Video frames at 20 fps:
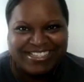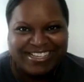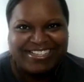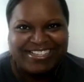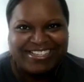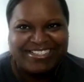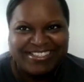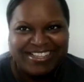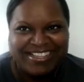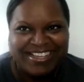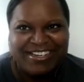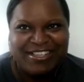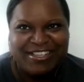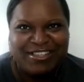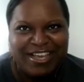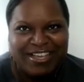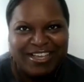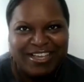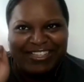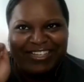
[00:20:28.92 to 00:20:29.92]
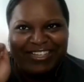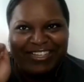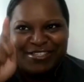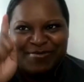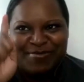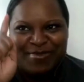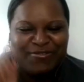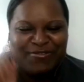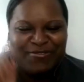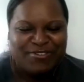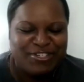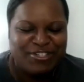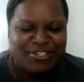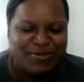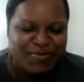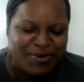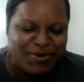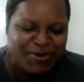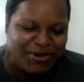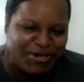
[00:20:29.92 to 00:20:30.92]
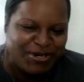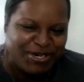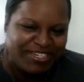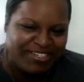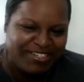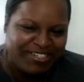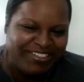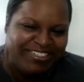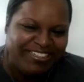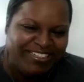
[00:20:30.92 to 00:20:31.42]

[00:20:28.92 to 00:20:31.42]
Yeah, I need to add that to my vision board.